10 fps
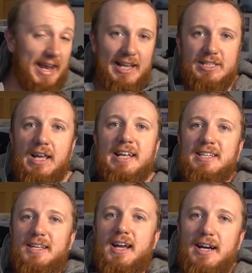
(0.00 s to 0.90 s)
And it's it's
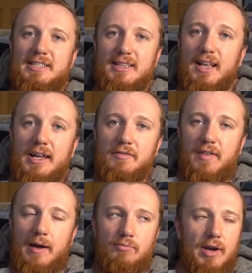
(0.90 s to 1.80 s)
a nice light
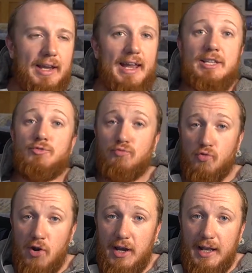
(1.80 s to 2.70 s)
fabric. It's
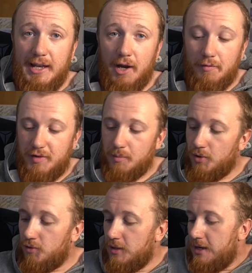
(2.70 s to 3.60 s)
really
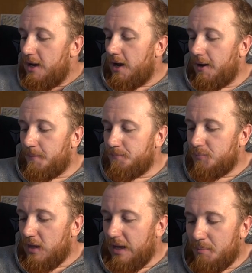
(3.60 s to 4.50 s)
comfortable. Um,
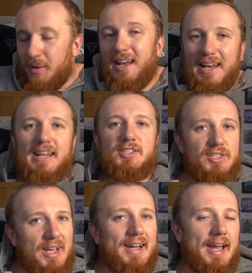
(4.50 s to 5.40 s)
but it
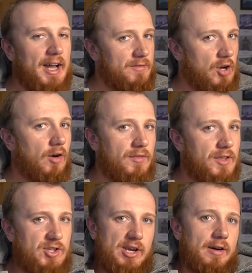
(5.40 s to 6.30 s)
is a kind of an
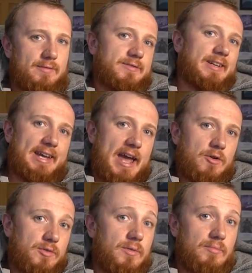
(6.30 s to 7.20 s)
off-the-shelf
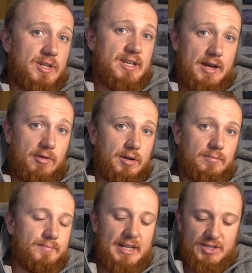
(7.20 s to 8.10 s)
gown material.
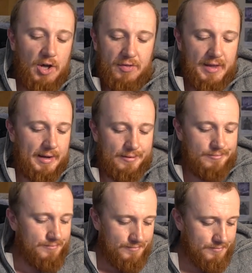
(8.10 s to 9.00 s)
There's
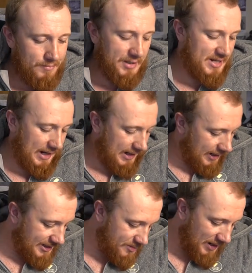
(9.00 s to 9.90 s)
nothing
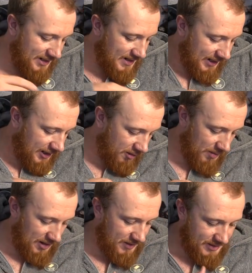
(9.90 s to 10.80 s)
particularly spectacular
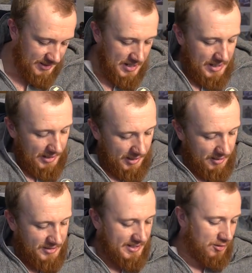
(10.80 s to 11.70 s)
about this. You
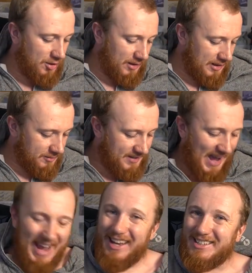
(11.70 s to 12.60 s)
know, still got little
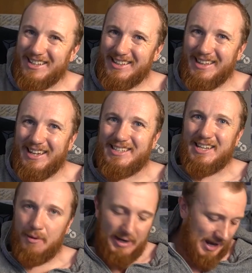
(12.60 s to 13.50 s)
tags like this
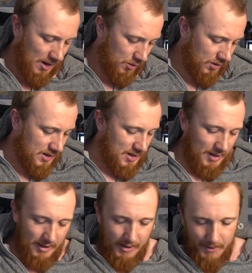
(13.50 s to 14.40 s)
coming out.
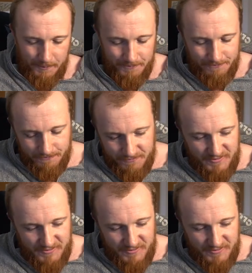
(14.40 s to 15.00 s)
Um,